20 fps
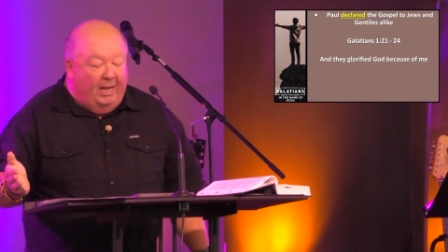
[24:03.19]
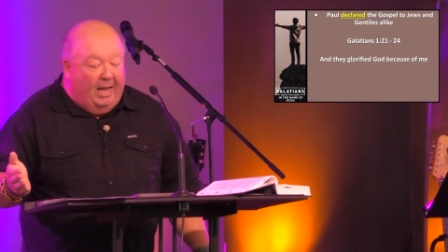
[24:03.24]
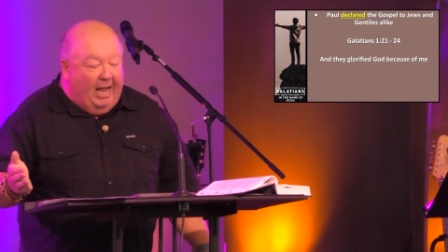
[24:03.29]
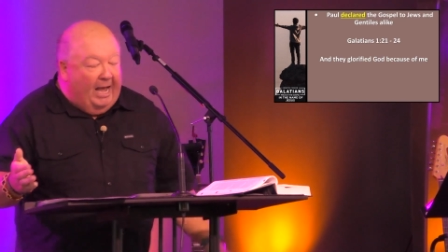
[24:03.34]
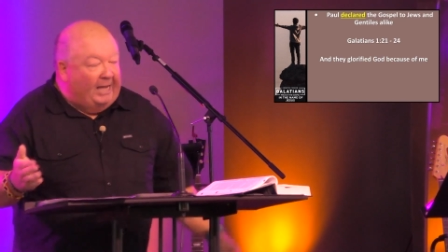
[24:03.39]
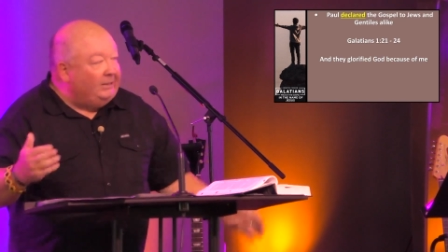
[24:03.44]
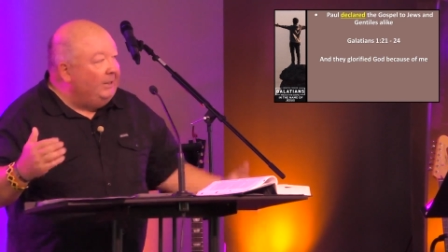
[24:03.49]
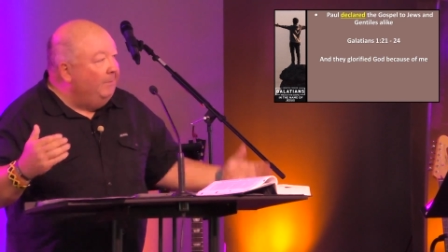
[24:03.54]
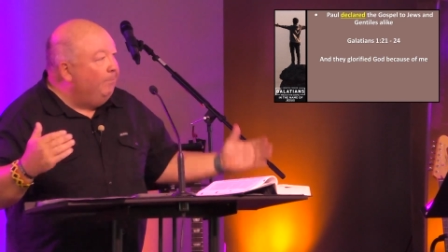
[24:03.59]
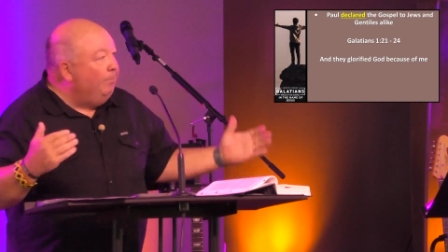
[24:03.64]

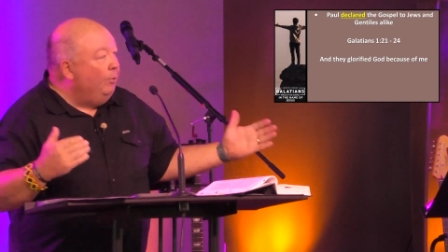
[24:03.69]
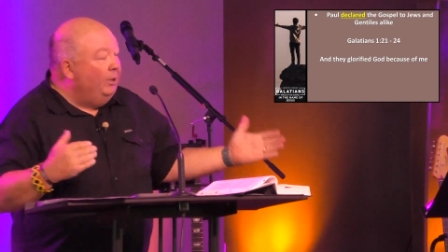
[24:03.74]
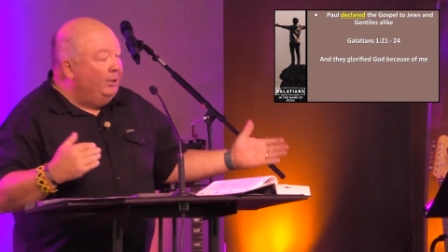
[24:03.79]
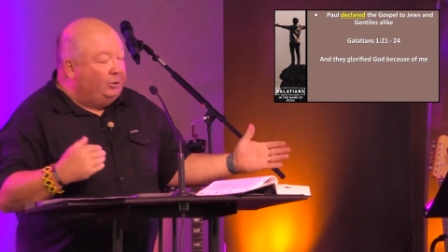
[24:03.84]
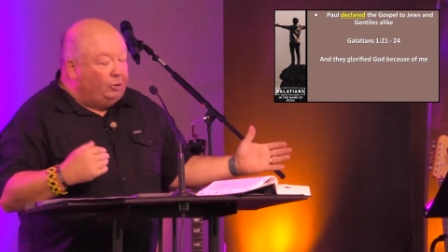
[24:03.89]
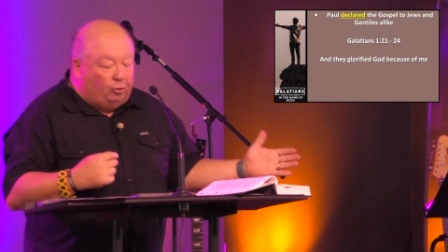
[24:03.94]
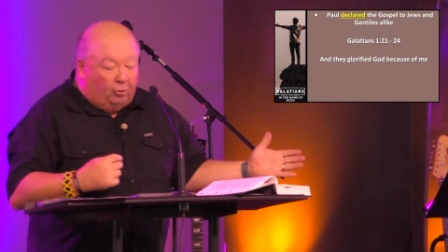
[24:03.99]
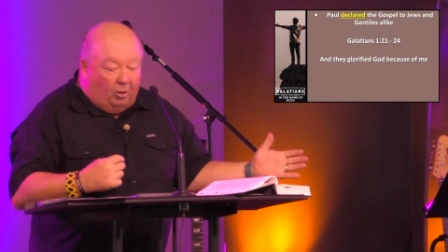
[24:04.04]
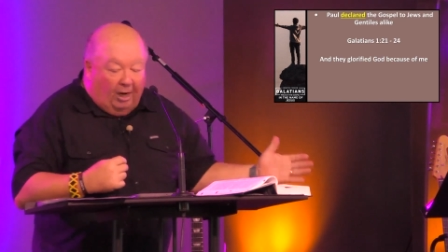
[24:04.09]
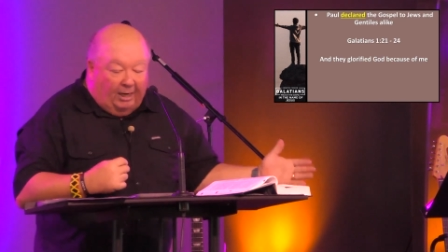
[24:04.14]
as he
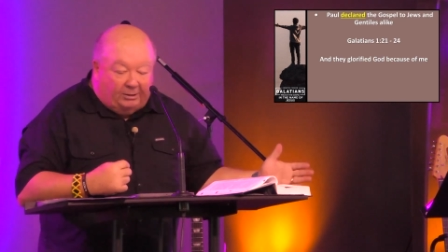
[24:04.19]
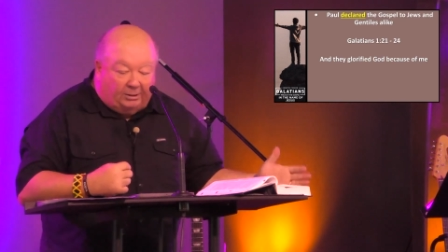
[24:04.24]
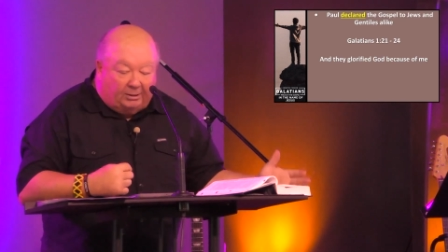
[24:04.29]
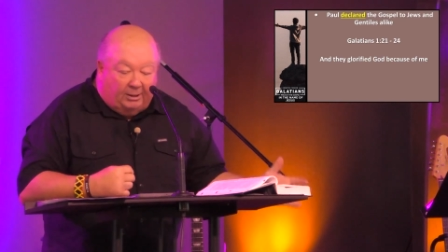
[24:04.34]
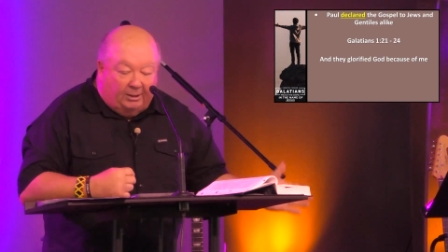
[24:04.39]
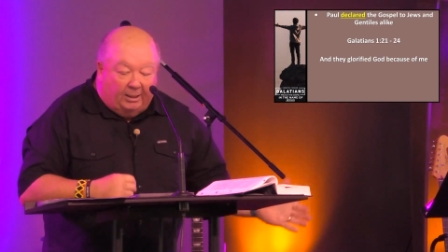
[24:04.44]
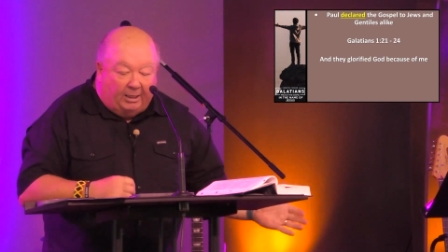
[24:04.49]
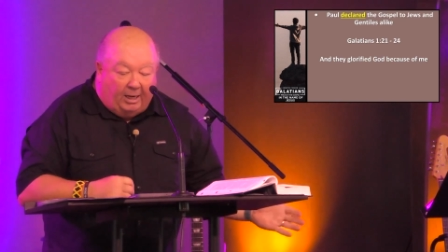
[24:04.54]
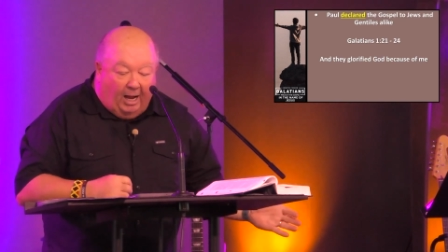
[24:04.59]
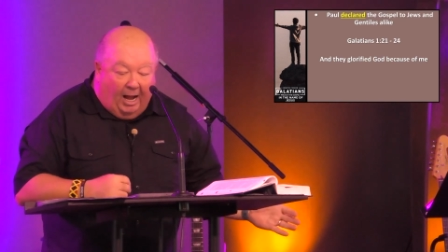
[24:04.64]
preached Christ
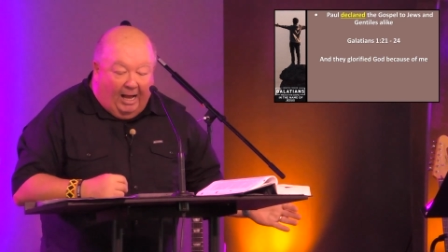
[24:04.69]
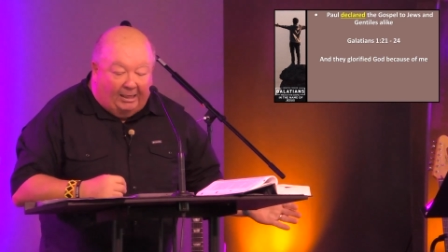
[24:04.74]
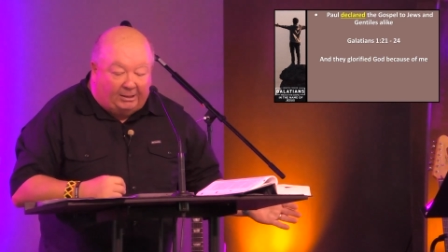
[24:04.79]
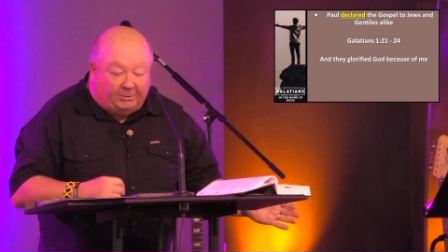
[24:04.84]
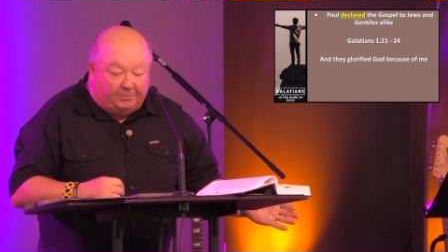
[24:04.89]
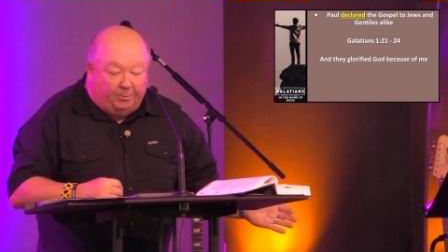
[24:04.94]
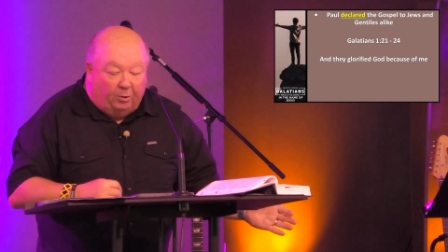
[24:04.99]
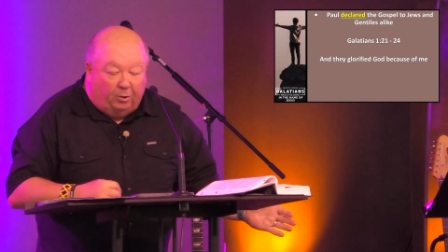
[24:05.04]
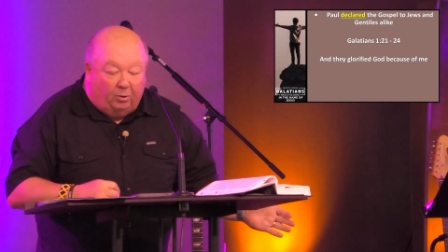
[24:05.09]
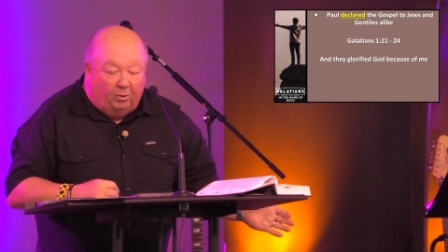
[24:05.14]
and the
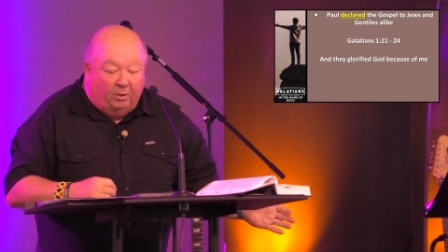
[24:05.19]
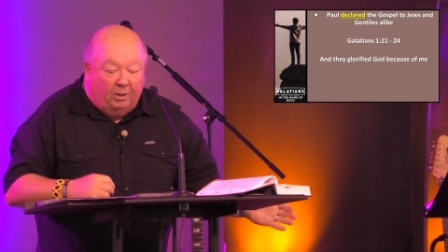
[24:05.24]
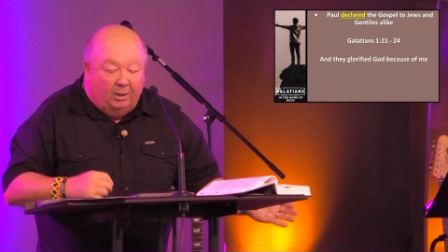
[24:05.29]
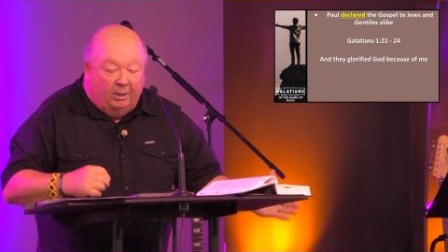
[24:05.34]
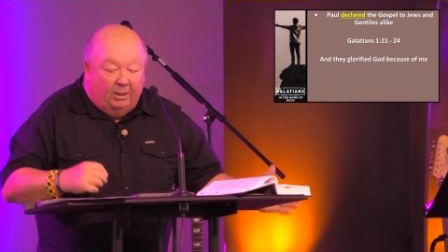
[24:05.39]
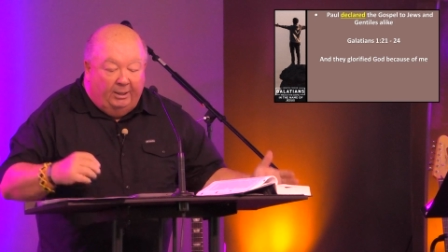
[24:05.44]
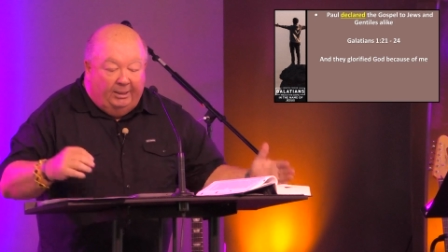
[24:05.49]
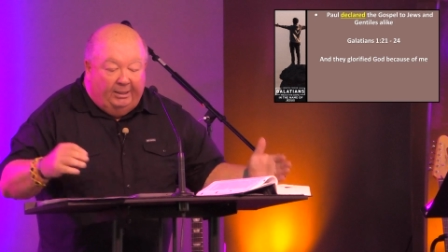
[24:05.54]
gospel,